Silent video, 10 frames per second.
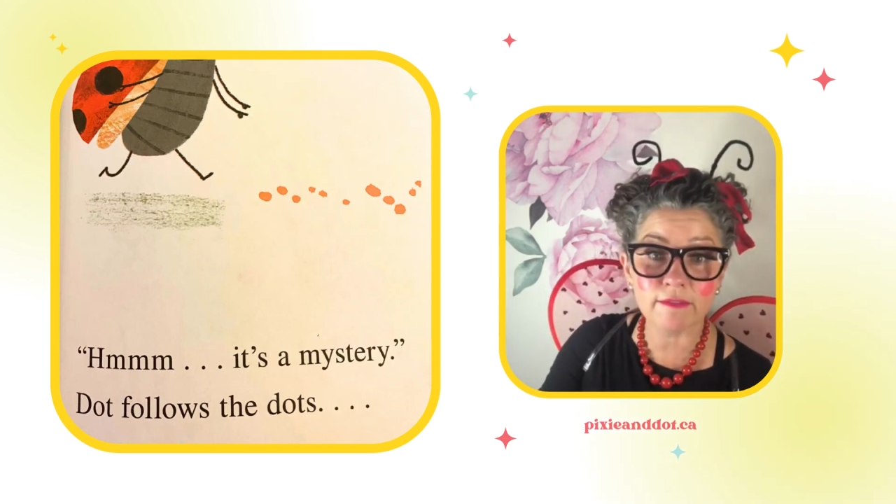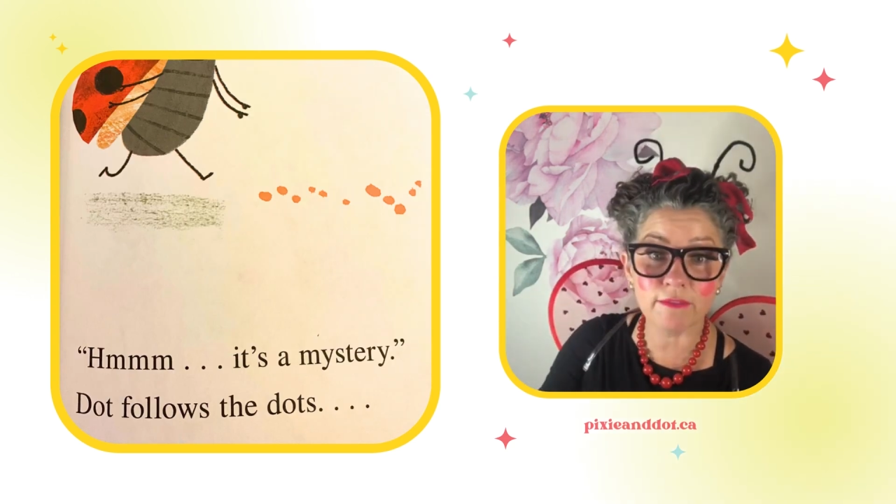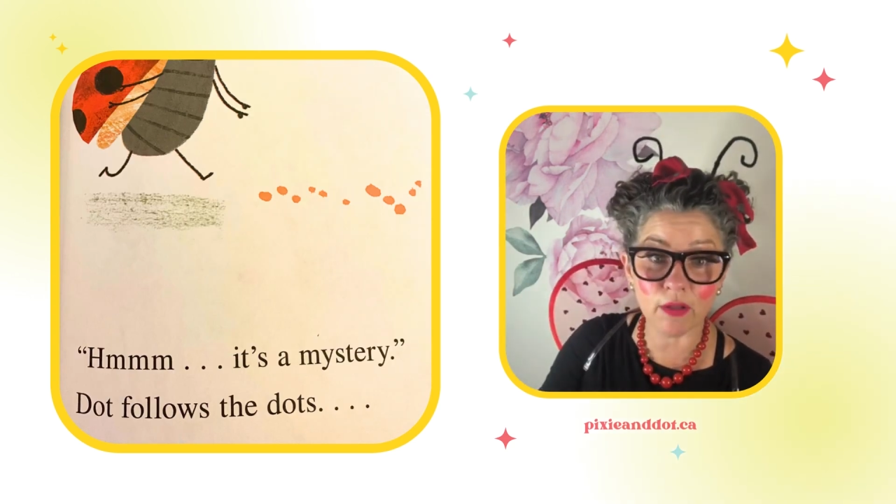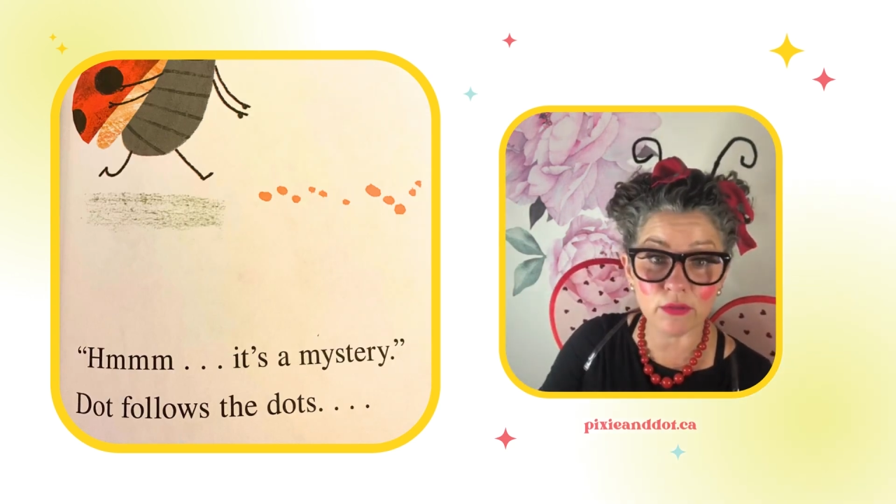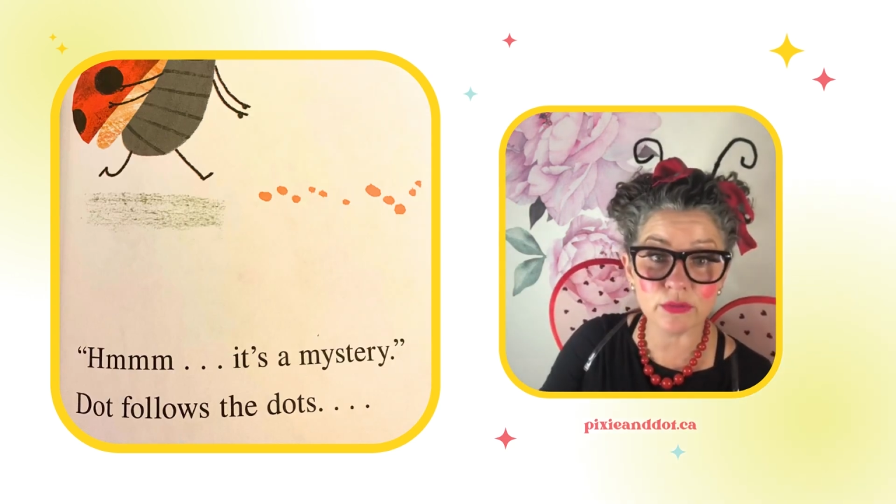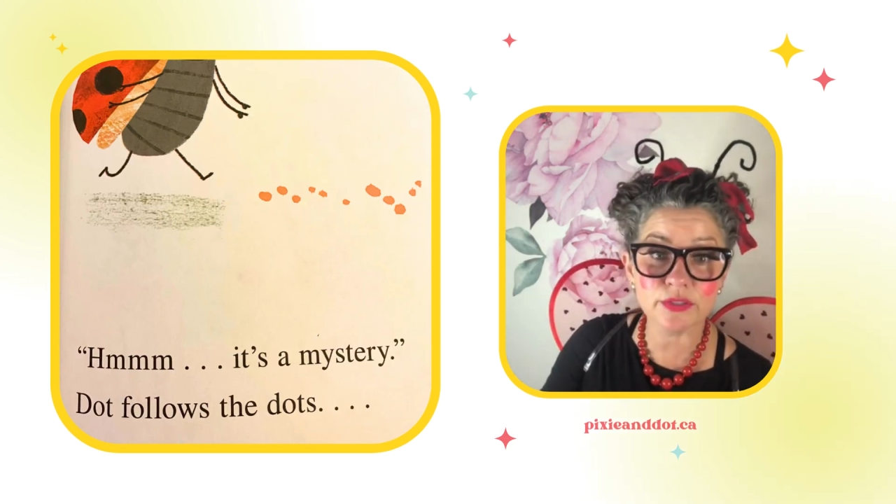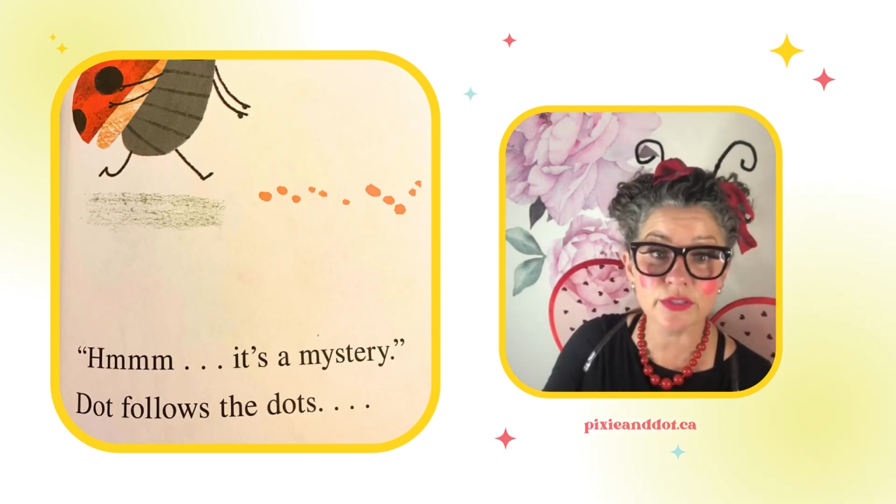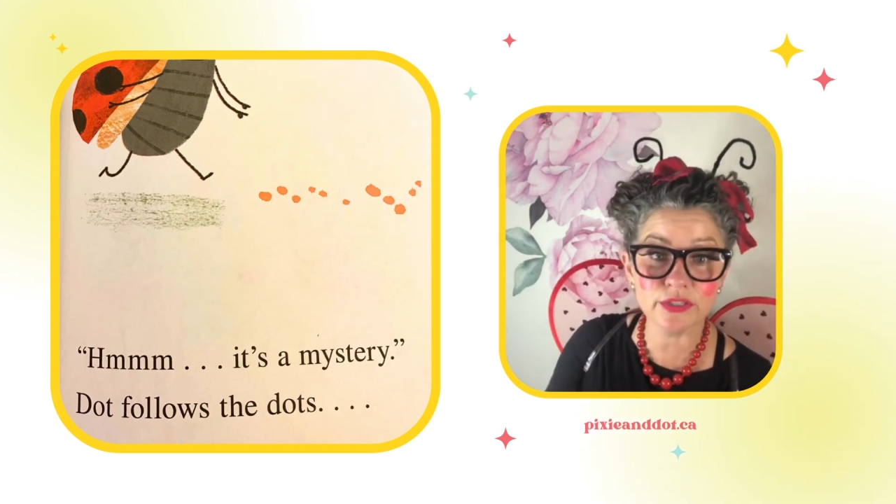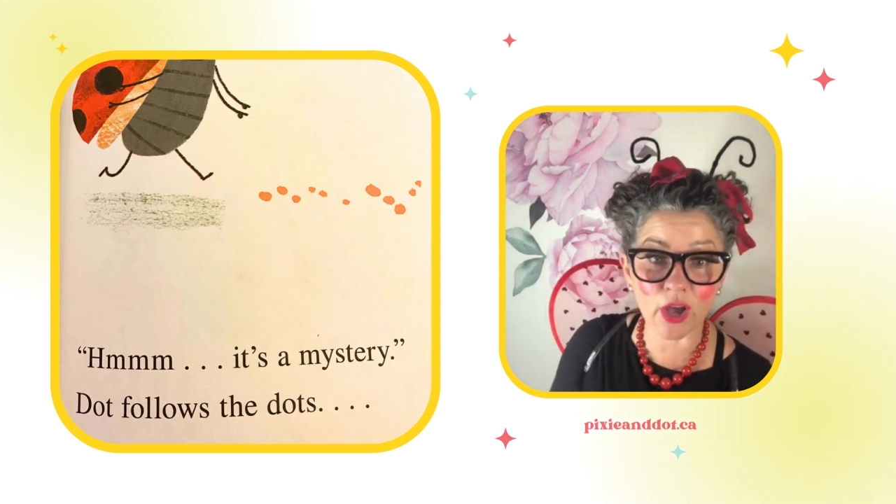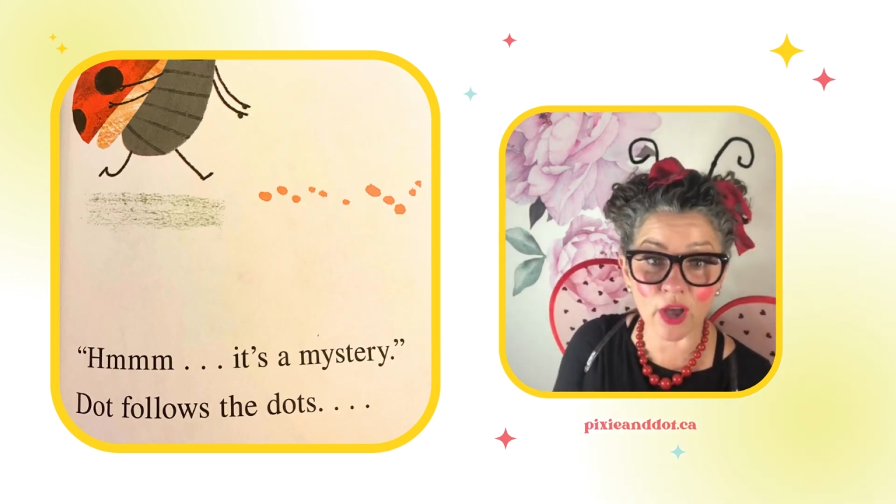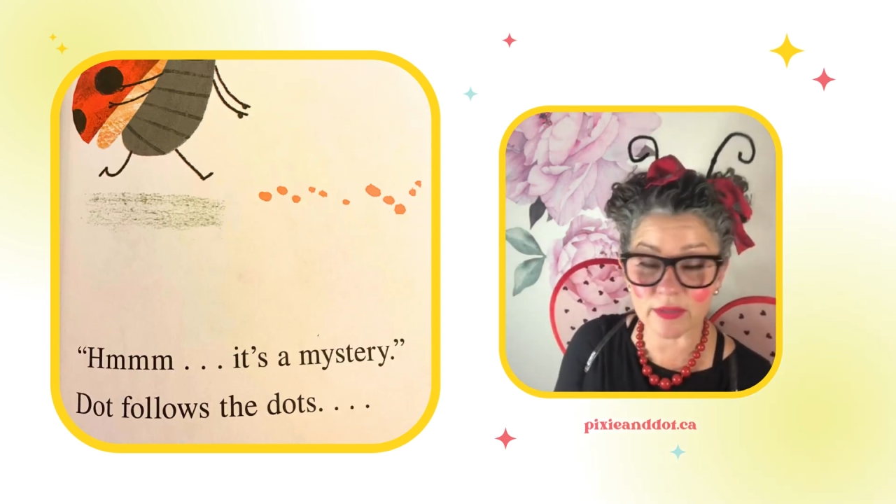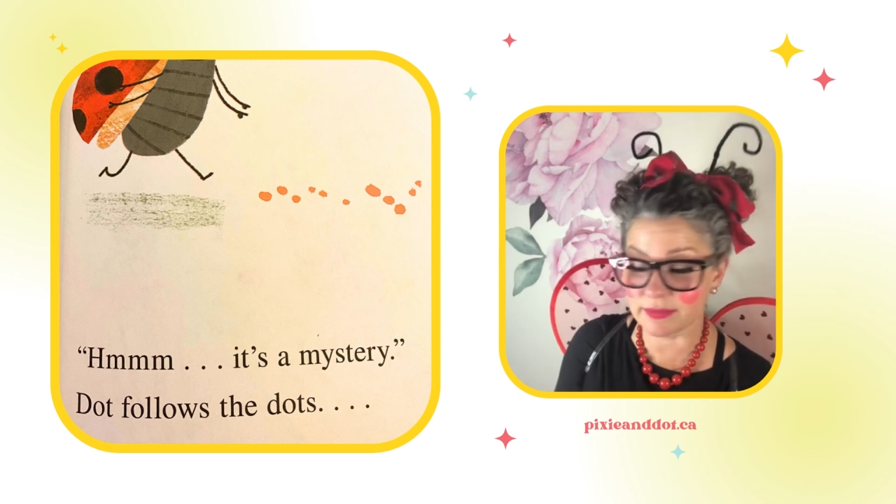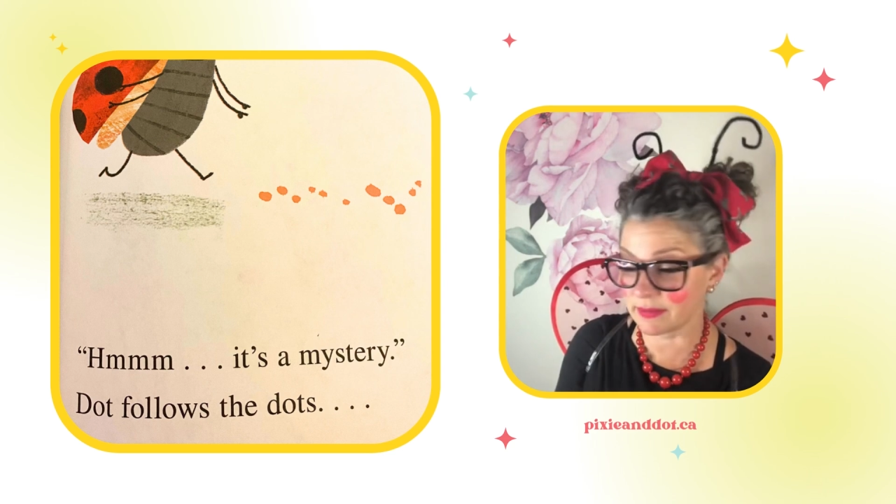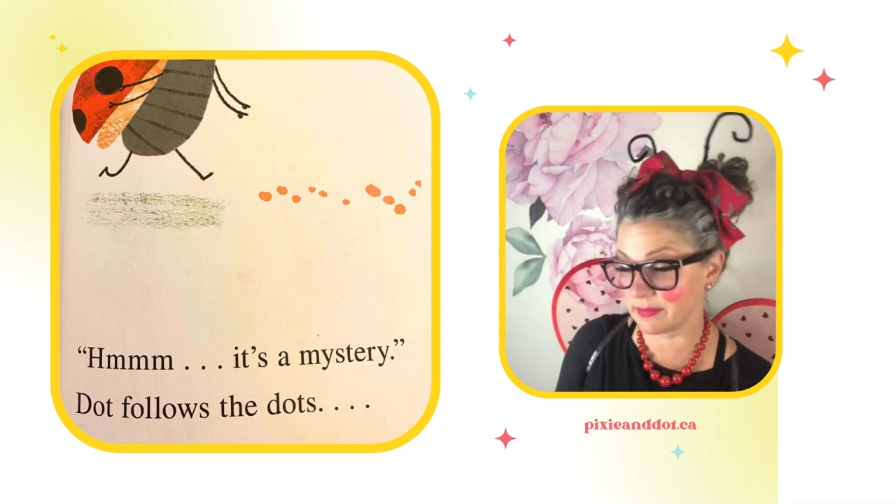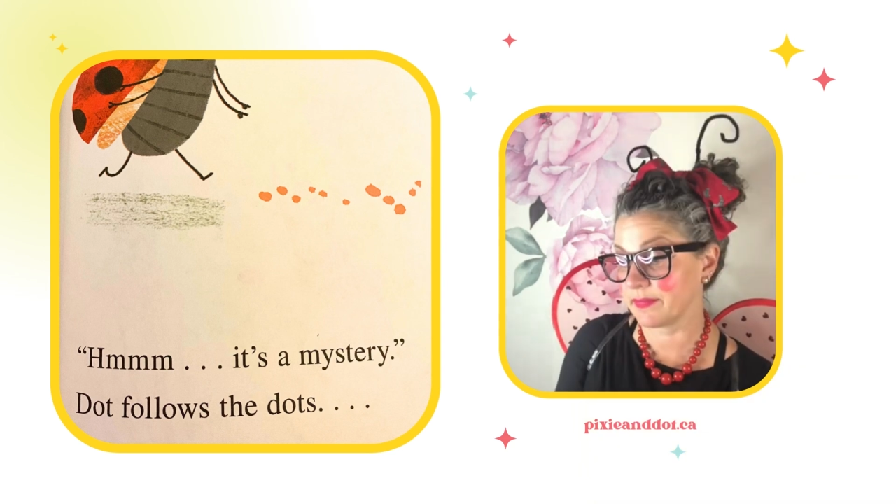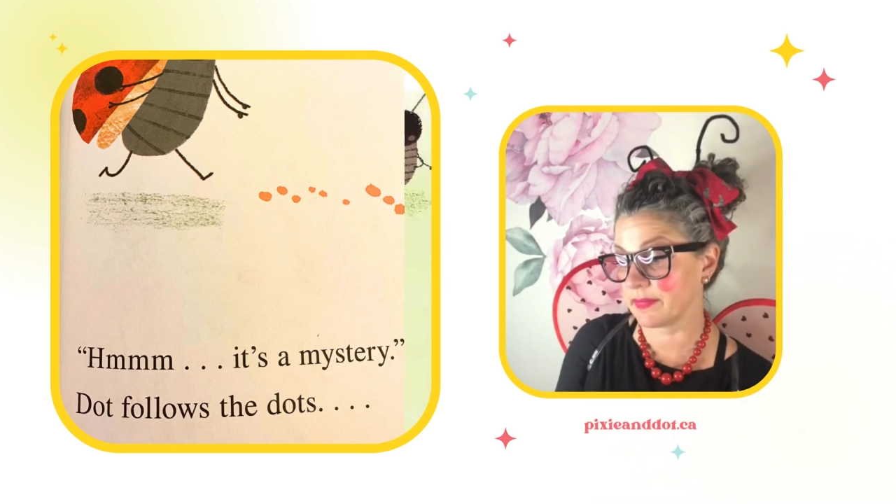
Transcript: follows the dots.